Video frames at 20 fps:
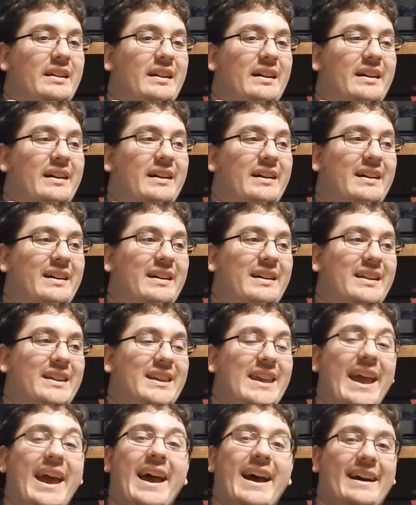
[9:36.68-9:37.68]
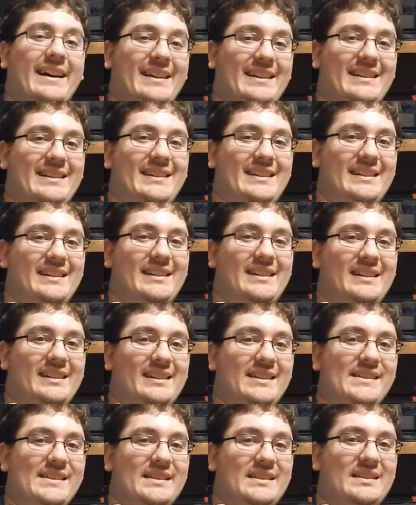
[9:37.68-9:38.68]
Yeah.
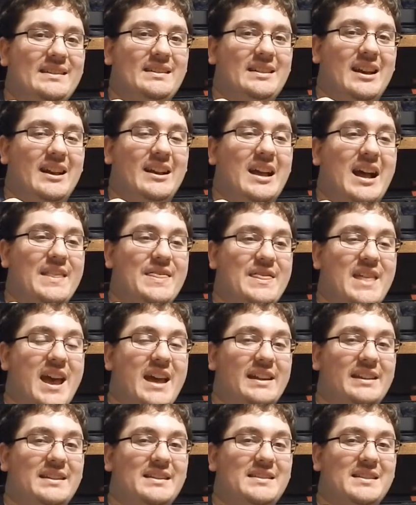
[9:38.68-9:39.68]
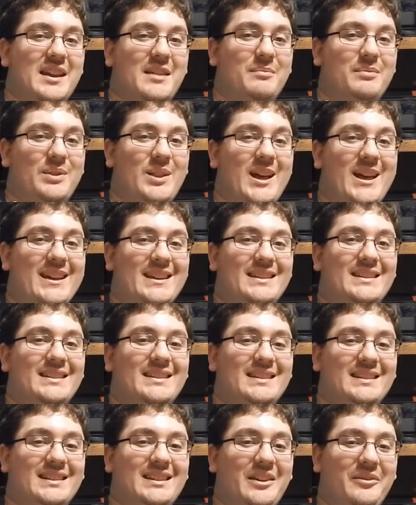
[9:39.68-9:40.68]
I got that at the same
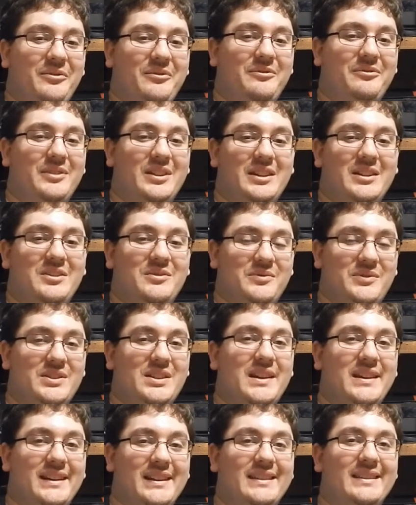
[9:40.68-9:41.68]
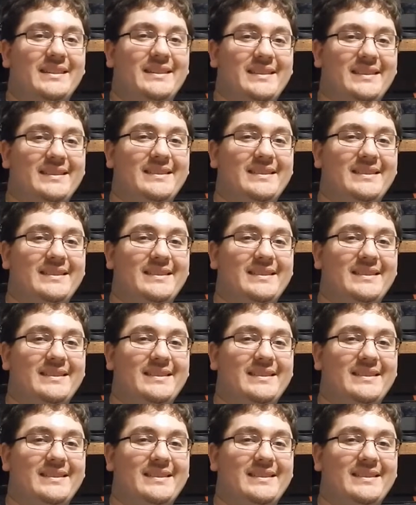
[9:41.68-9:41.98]
place. If you've seen it.